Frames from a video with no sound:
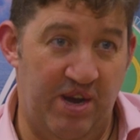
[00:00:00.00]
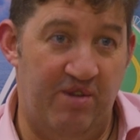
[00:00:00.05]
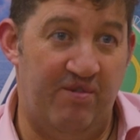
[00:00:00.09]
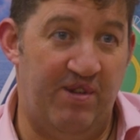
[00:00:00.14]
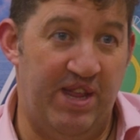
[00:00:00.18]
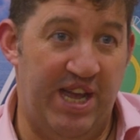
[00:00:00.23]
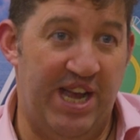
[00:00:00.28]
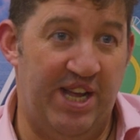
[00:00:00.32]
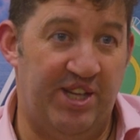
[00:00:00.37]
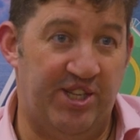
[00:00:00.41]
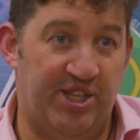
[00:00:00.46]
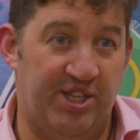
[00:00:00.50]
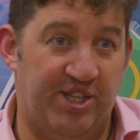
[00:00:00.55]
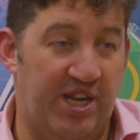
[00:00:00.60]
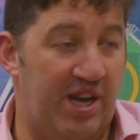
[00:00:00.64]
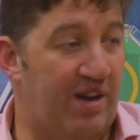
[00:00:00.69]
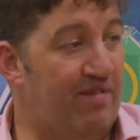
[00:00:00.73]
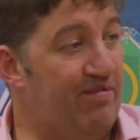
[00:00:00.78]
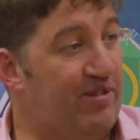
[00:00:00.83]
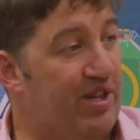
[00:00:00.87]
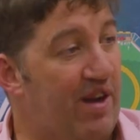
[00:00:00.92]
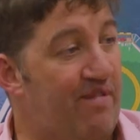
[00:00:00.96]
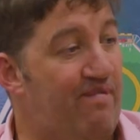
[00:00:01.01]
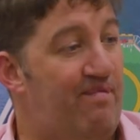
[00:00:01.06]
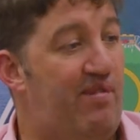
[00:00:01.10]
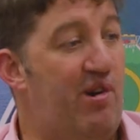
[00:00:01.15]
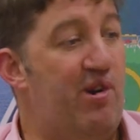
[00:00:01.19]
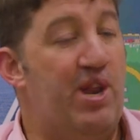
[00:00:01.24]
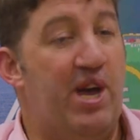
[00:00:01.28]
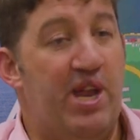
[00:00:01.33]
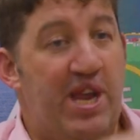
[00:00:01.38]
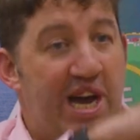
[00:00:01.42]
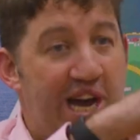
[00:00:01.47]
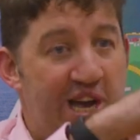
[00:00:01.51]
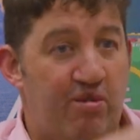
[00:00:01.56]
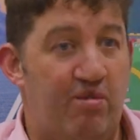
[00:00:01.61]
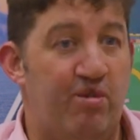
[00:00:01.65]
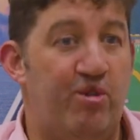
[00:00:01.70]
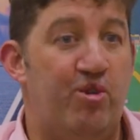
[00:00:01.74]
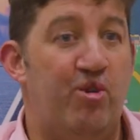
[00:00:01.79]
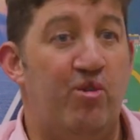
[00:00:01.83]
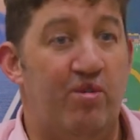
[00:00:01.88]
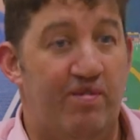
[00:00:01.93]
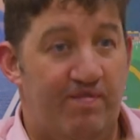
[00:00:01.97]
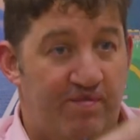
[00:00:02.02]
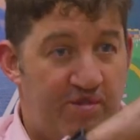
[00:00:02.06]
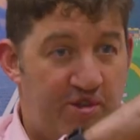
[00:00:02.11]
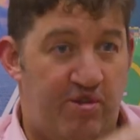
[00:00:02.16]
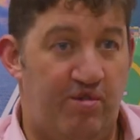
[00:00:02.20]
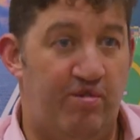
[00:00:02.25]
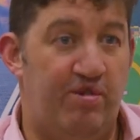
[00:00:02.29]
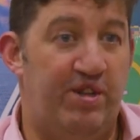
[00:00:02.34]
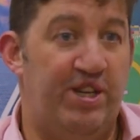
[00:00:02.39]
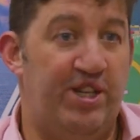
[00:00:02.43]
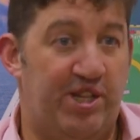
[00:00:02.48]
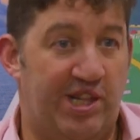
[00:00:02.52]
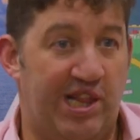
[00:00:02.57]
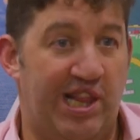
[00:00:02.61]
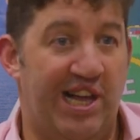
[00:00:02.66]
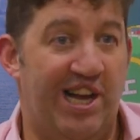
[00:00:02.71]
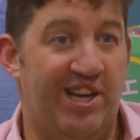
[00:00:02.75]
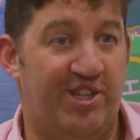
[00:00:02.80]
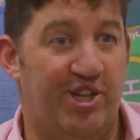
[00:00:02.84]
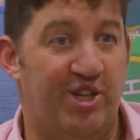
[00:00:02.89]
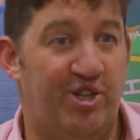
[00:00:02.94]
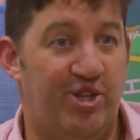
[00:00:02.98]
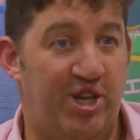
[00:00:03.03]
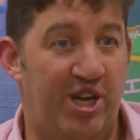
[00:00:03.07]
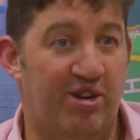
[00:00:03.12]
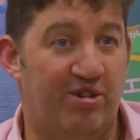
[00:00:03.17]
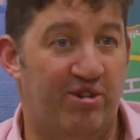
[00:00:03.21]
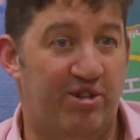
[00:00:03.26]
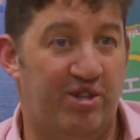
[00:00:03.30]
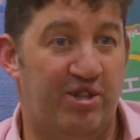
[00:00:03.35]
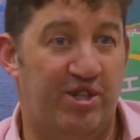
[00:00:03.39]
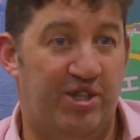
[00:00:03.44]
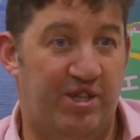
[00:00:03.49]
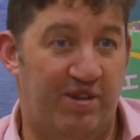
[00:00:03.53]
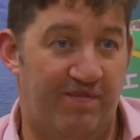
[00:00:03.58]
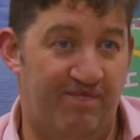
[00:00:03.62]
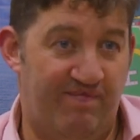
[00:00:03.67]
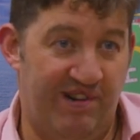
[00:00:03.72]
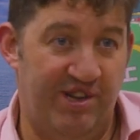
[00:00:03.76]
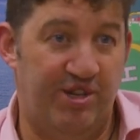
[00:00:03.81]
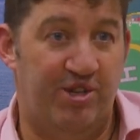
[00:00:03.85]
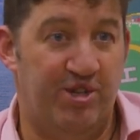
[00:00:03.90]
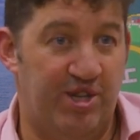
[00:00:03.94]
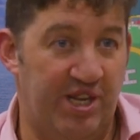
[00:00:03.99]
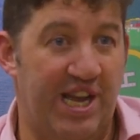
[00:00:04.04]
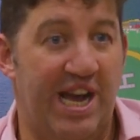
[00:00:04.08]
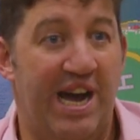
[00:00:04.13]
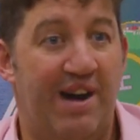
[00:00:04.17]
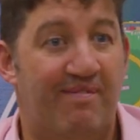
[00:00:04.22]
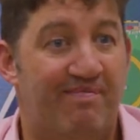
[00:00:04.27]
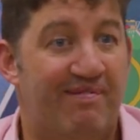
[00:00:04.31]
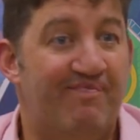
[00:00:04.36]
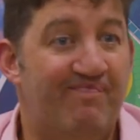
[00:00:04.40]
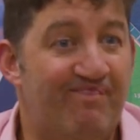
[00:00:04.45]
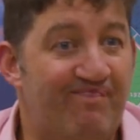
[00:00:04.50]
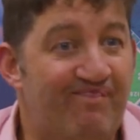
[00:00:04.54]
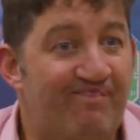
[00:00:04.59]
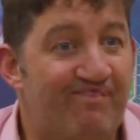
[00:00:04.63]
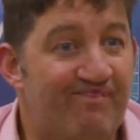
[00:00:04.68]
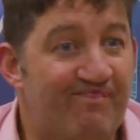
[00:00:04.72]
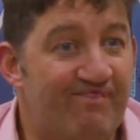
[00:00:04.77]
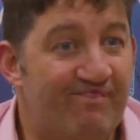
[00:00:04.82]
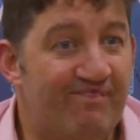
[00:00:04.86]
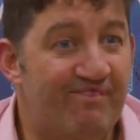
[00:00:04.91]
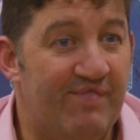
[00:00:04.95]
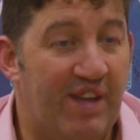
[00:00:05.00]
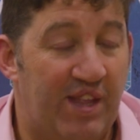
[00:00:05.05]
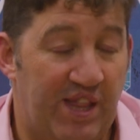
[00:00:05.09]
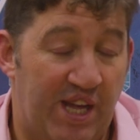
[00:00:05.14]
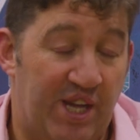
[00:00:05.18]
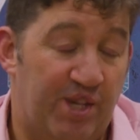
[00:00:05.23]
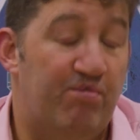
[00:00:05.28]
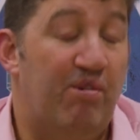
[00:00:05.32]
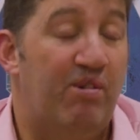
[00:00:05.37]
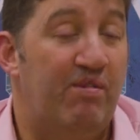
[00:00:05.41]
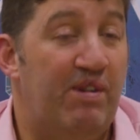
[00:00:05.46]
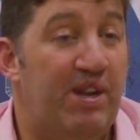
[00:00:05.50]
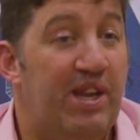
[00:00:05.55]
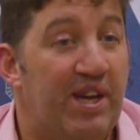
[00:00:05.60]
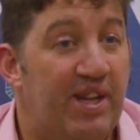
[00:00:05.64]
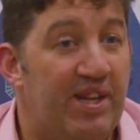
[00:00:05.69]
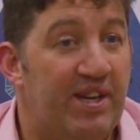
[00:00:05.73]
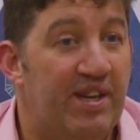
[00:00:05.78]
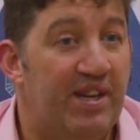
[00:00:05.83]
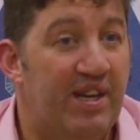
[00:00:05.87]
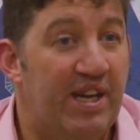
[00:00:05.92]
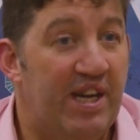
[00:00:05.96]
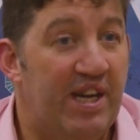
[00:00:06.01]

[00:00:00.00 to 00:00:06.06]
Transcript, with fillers: now with the heads of terms and put in an IOU through these class of shares to bridge the gap? And that's what we did.